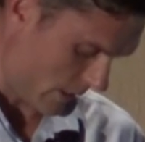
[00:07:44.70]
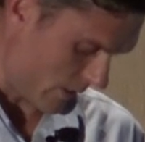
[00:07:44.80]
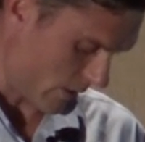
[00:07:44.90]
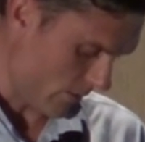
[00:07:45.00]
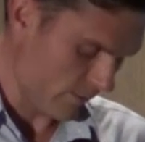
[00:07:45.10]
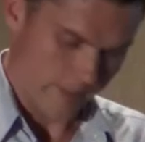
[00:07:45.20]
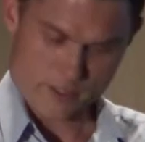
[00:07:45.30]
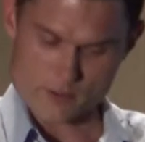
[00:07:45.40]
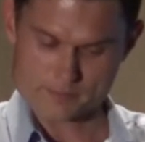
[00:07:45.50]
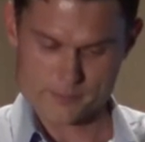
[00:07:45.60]
Is it on?
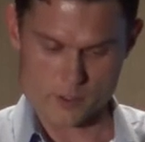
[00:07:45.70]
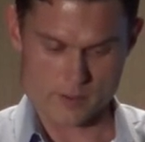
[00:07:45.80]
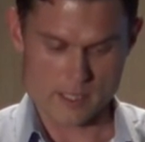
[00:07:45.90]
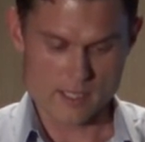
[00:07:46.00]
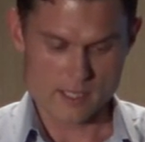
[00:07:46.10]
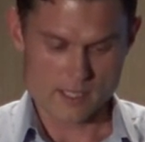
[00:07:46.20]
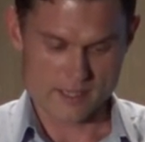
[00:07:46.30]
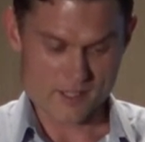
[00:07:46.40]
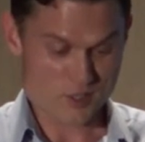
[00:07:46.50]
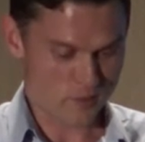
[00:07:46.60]
It's on. Good.
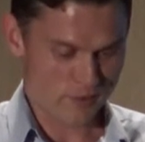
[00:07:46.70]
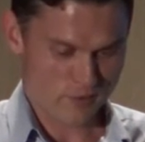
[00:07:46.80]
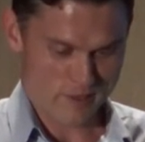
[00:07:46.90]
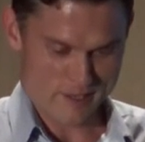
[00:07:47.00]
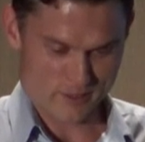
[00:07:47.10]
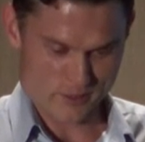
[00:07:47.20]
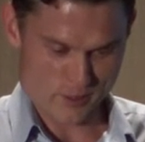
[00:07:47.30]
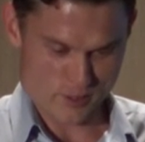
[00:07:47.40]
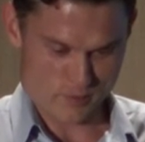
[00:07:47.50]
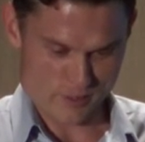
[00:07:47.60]
This 24-hour
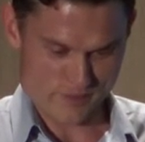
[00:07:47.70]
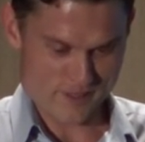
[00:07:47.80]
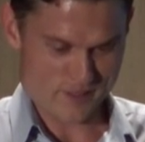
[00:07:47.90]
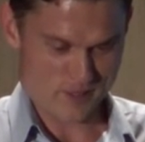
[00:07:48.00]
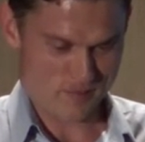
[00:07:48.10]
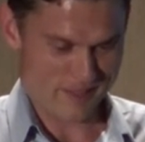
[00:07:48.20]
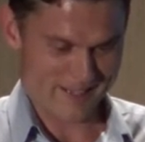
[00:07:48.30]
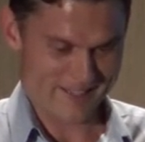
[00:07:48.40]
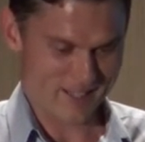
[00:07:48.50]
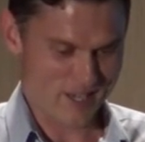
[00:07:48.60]
glucose profile
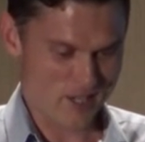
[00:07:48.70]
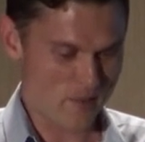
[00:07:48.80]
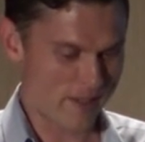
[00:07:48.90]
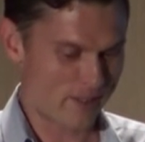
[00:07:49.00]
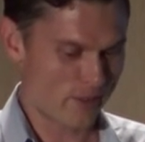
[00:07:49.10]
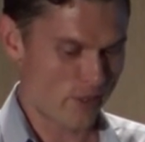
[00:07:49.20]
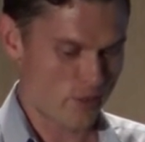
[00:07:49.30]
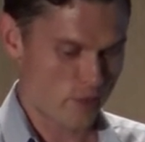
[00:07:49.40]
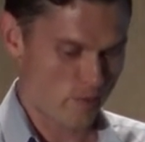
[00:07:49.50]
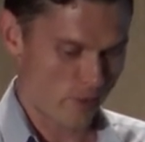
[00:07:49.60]
displays an attenuated
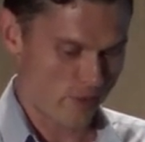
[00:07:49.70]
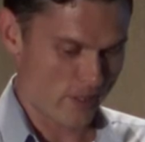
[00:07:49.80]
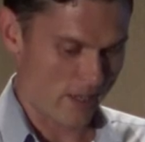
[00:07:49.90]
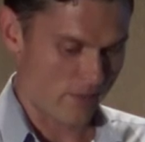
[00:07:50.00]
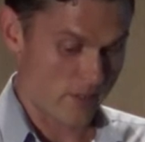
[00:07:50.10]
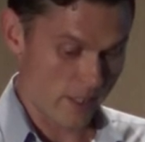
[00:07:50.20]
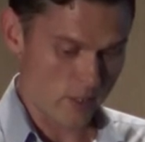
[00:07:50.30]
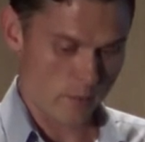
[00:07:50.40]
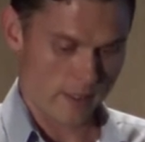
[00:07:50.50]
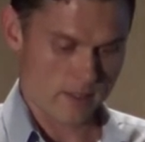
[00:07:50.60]
glucose response after
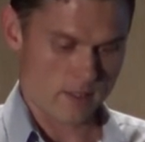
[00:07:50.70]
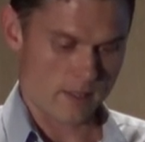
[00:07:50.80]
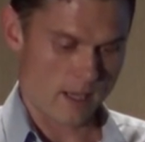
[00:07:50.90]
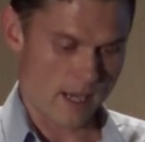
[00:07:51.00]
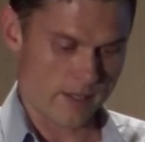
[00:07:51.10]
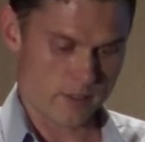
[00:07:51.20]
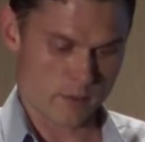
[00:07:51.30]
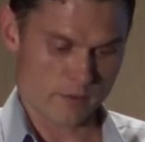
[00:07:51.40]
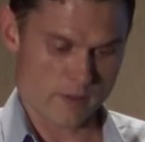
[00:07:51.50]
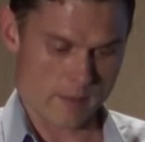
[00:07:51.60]
six weeks on the high
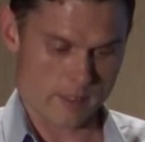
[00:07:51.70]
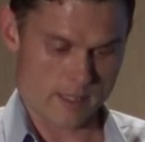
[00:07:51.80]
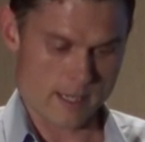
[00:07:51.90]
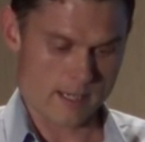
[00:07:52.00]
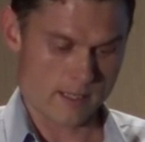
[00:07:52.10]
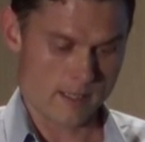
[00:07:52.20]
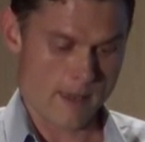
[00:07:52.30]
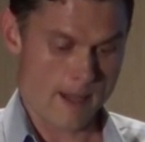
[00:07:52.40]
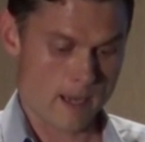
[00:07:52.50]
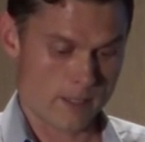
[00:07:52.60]
cereal fiber diet,
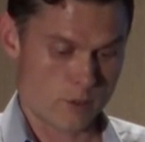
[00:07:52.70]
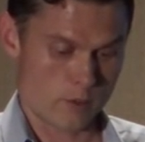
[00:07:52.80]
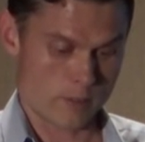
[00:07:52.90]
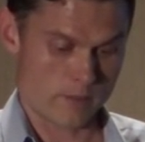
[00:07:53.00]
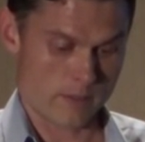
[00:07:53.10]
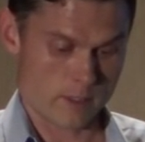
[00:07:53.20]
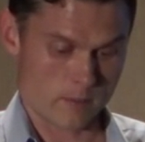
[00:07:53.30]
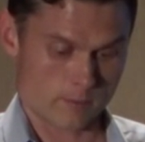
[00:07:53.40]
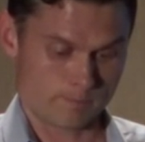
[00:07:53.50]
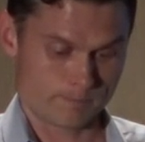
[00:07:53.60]
high tuberous
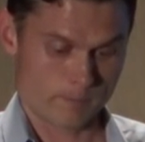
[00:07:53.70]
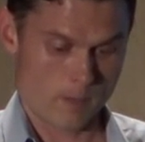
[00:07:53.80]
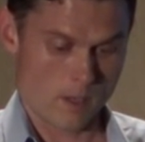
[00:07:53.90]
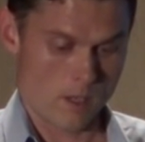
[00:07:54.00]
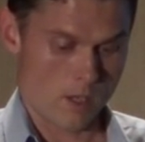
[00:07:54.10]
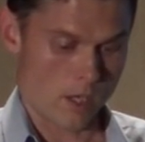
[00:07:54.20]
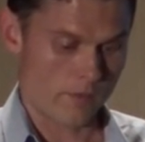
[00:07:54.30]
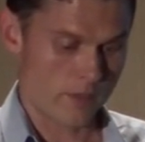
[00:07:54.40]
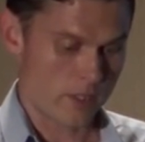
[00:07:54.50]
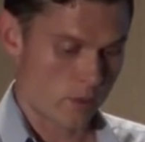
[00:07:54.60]
vegetable.
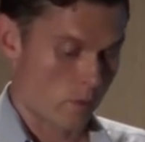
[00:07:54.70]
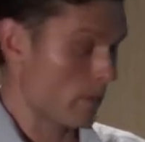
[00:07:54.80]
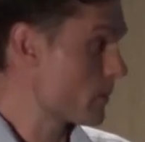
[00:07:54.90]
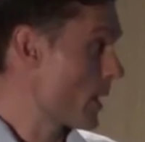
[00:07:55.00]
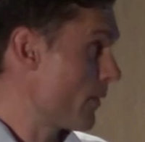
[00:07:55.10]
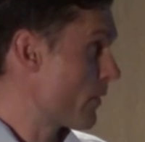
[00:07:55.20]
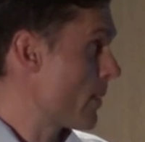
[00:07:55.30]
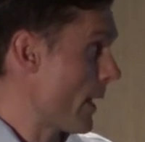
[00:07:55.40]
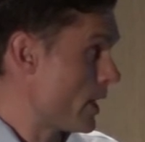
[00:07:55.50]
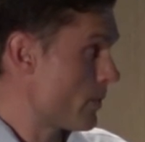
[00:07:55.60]
Over the six-week time
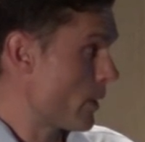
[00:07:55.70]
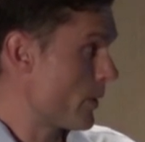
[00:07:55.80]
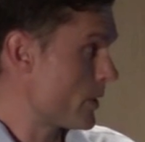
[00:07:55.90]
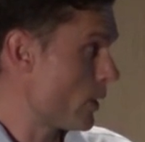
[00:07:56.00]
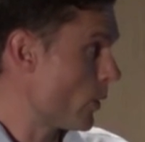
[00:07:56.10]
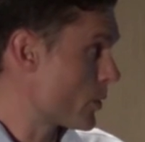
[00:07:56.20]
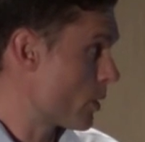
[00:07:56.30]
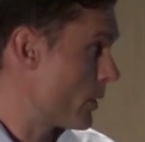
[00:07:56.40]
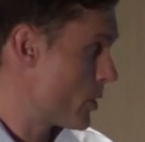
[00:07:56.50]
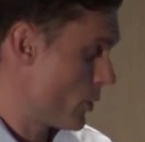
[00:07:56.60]
frame, HbA1c
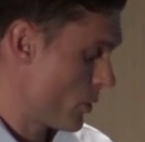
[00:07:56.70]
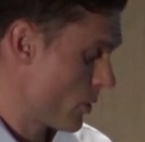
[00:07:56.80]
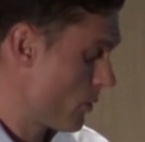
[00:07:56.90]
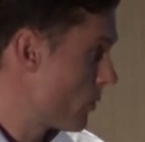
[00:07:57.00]
also reduced.